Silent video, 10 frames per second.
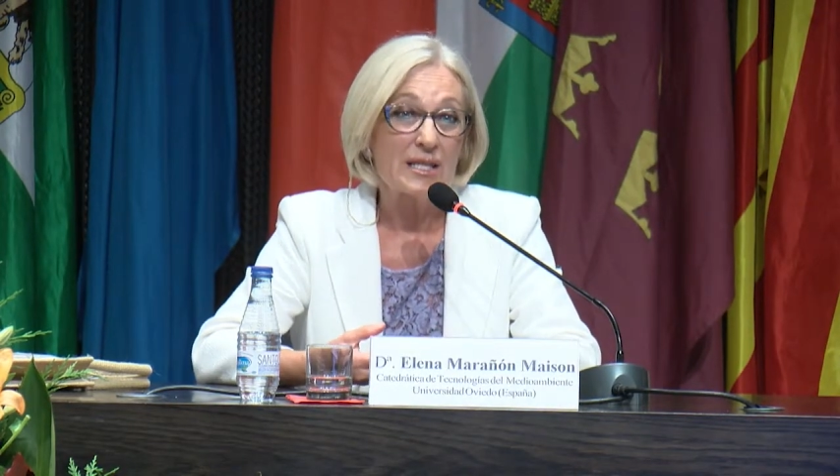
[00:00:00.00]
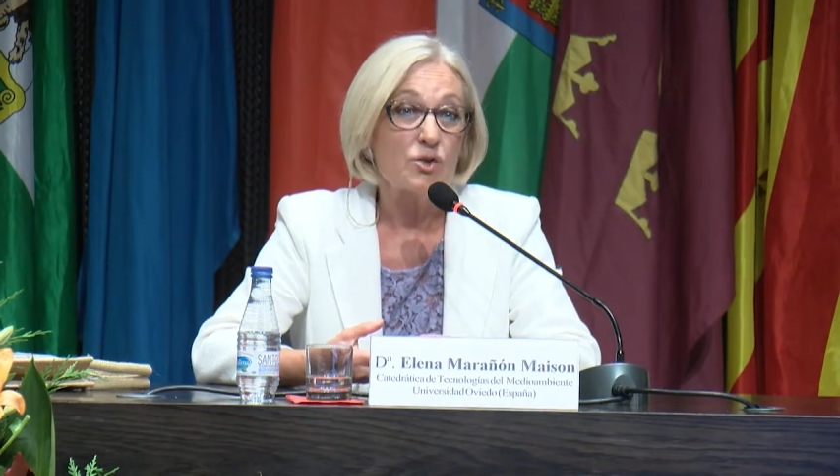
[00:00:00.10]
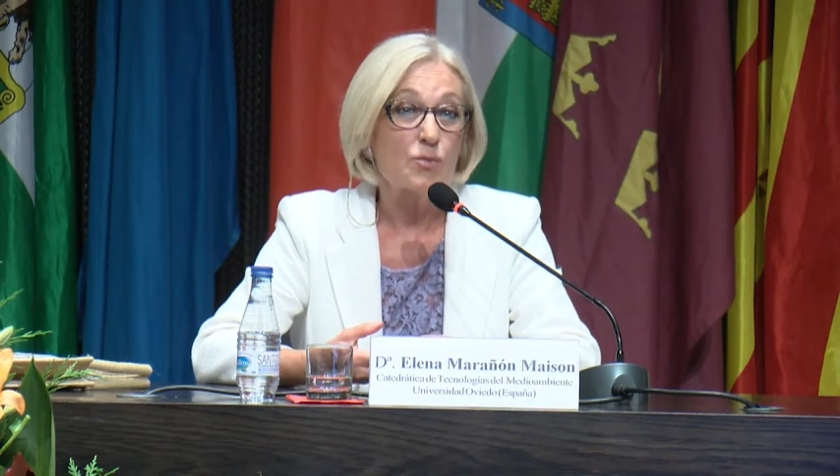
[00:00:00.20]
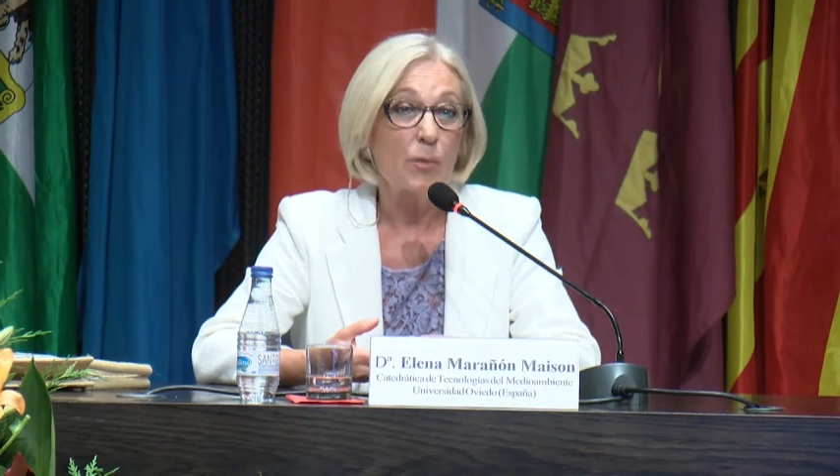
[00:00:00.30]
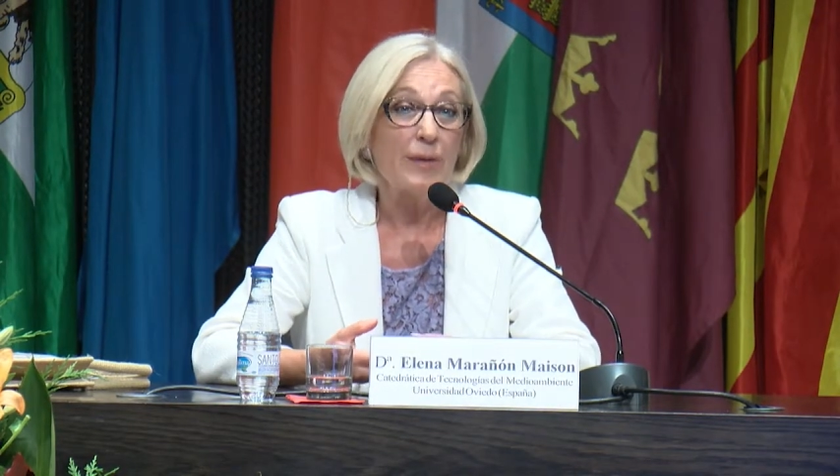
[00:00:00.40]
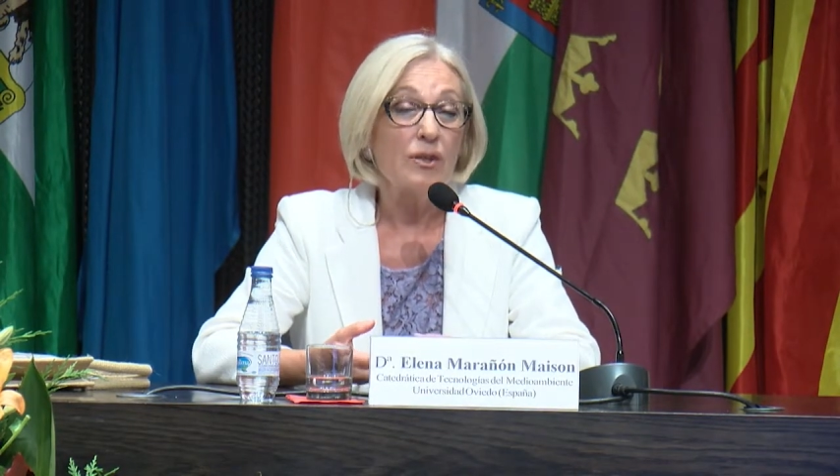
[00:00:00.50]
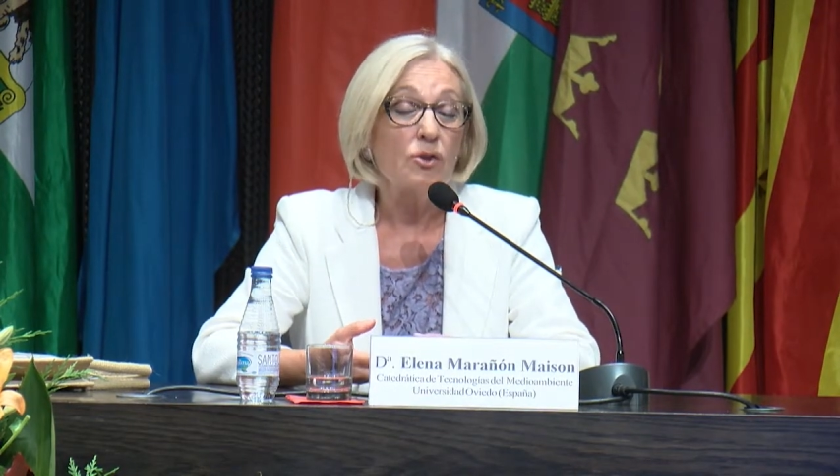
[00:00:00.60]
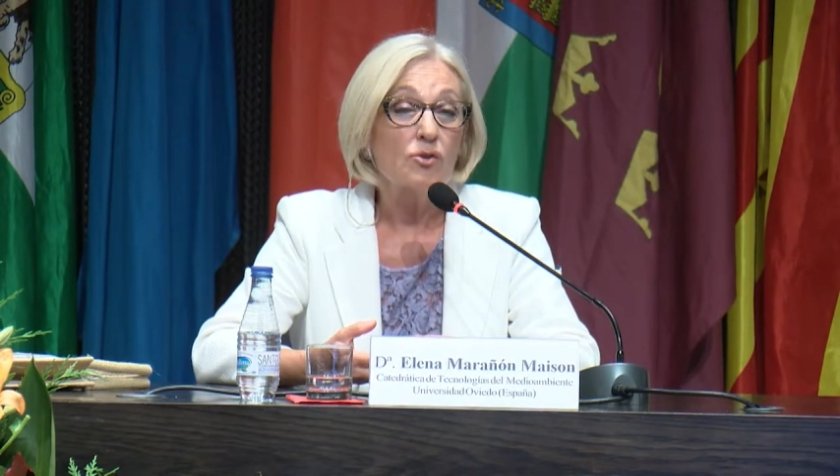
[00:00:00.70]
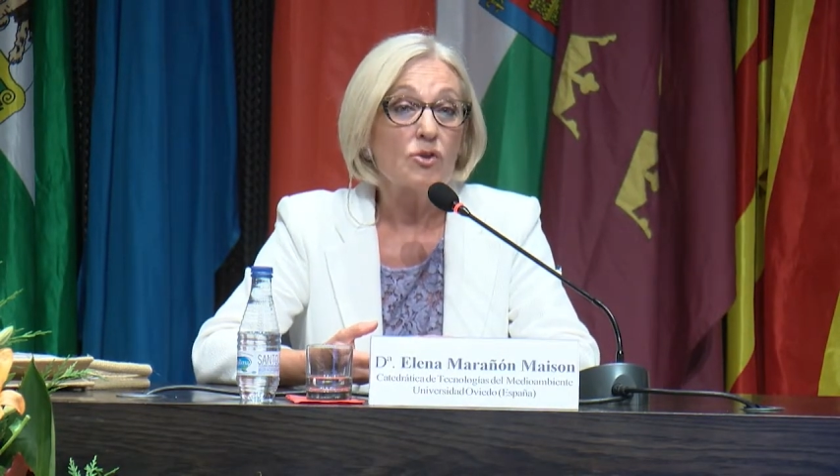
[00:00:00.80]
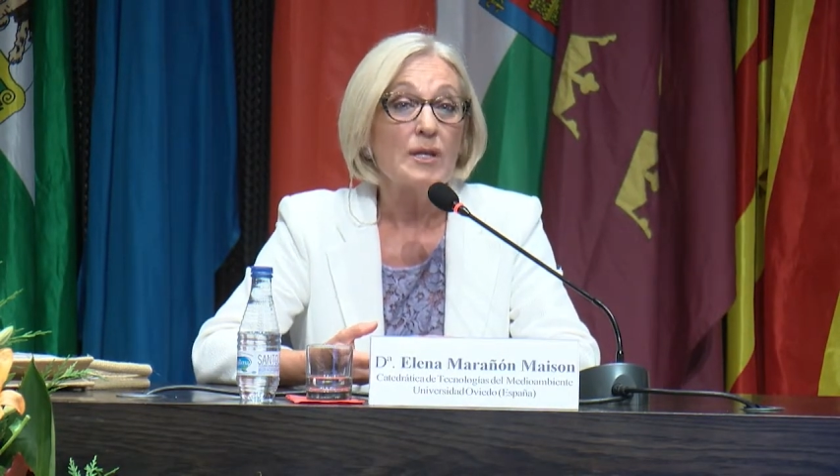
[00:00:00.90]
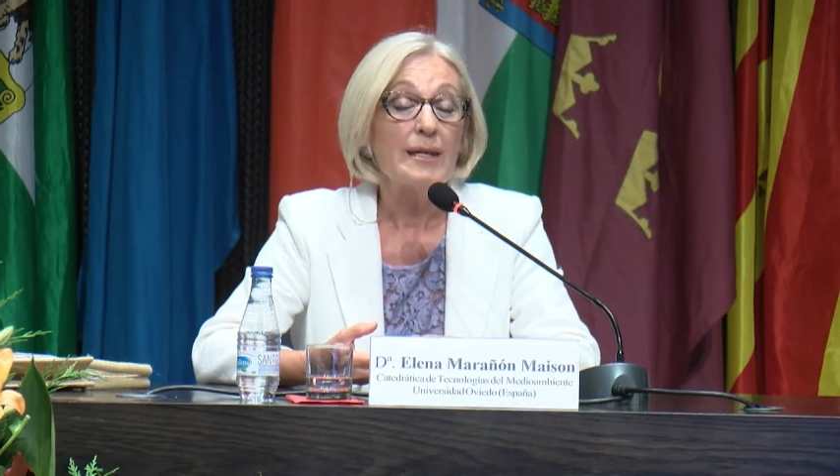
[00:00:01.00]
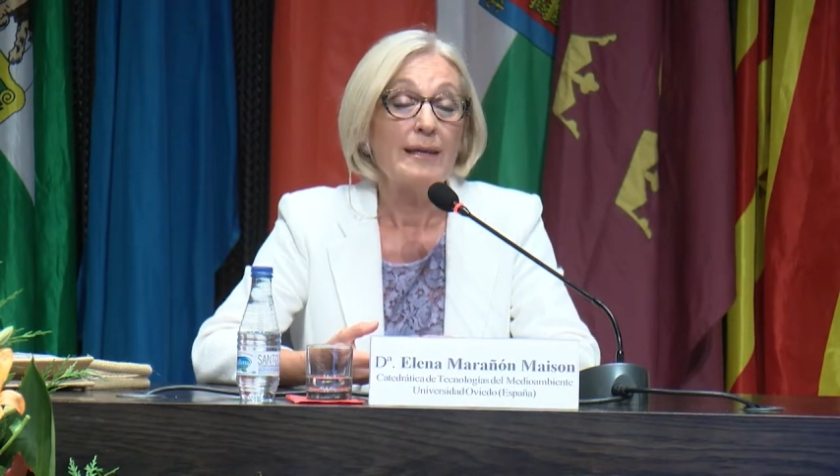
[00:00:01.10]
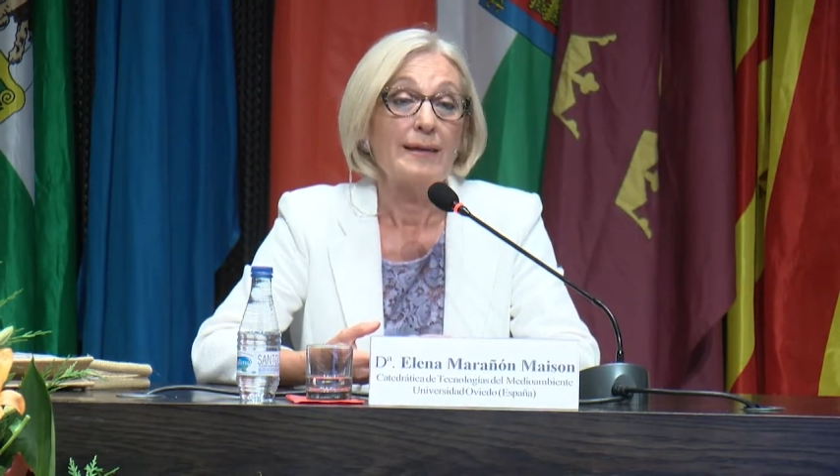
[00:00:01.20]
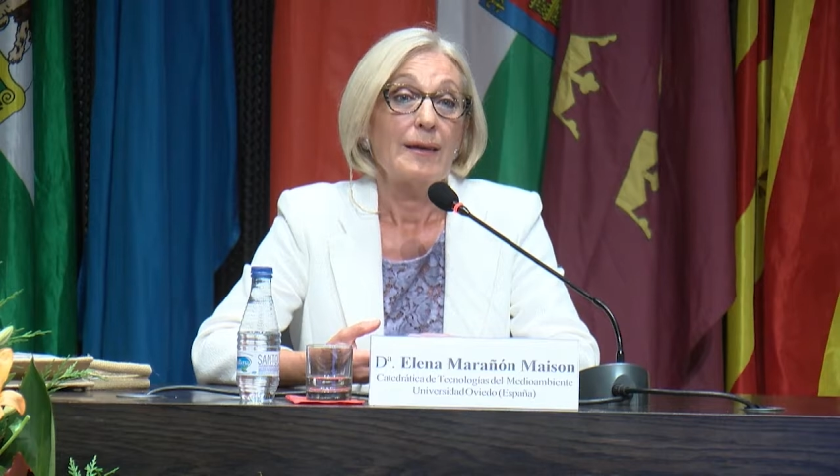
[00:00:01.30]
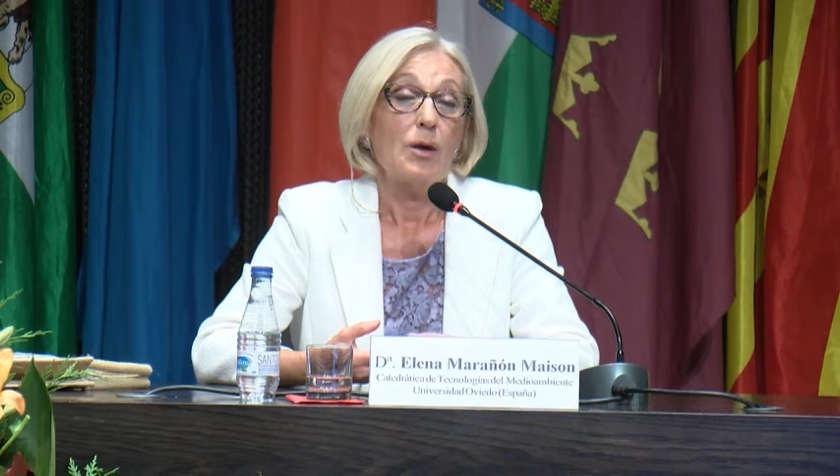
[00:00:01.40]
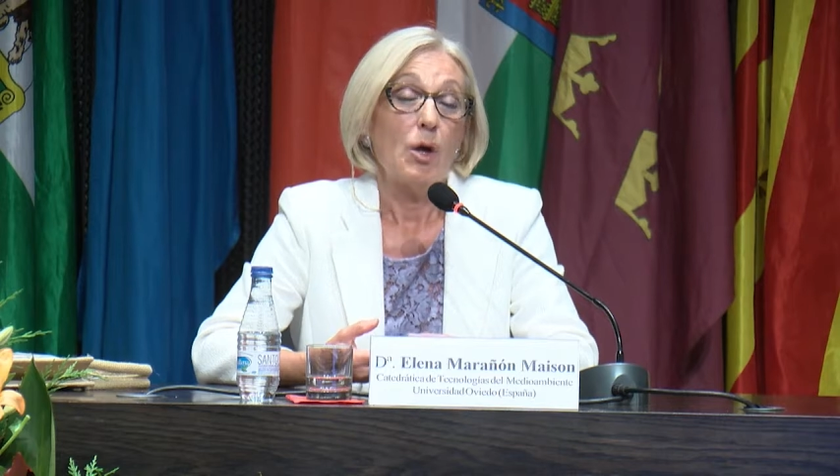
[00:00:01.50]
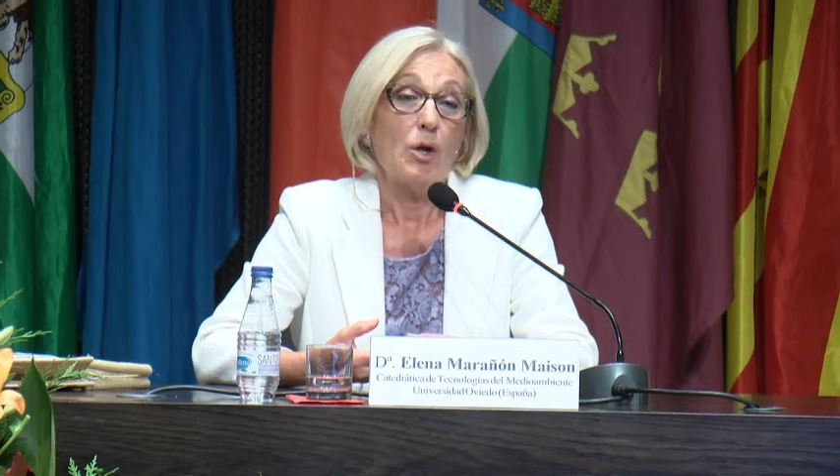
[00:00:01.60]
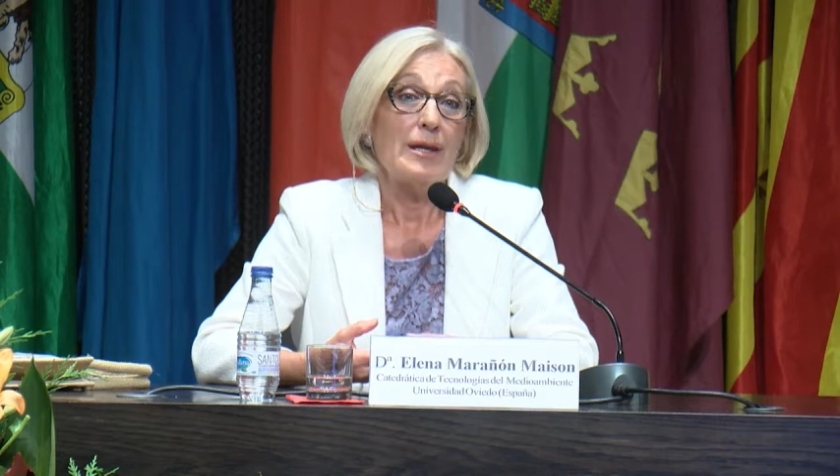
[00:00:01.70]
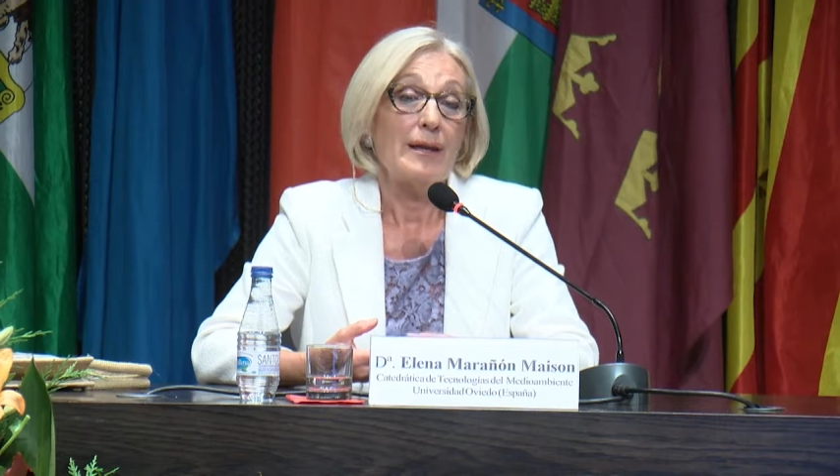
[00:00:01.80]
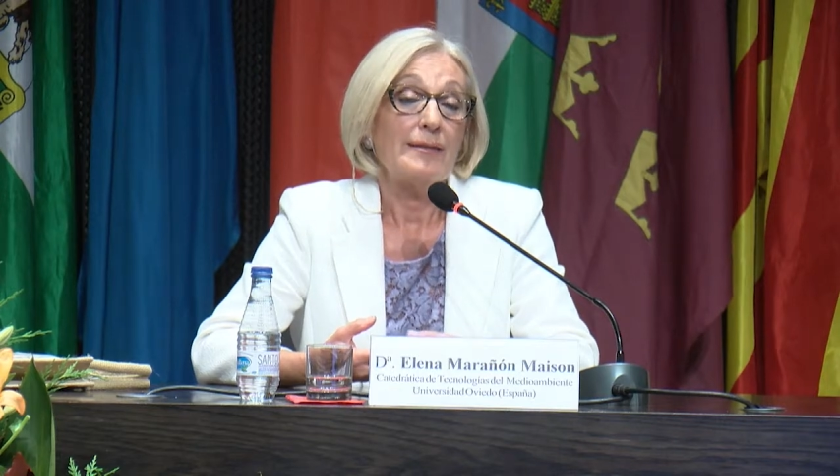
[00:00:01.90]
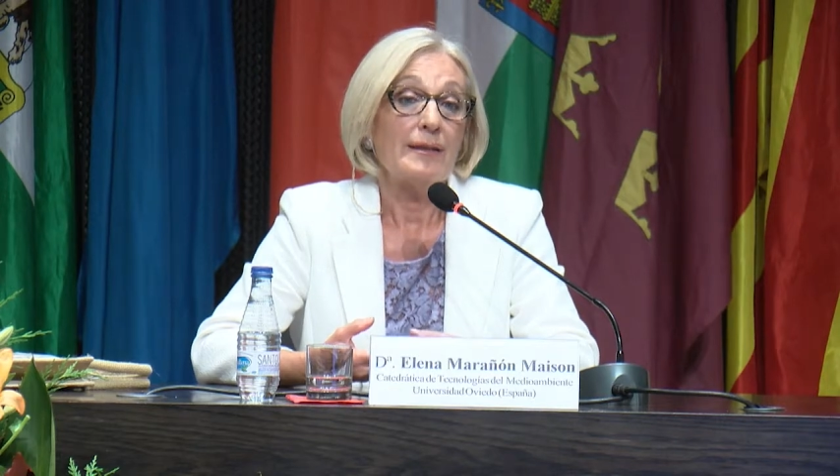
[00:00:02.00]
levels rise.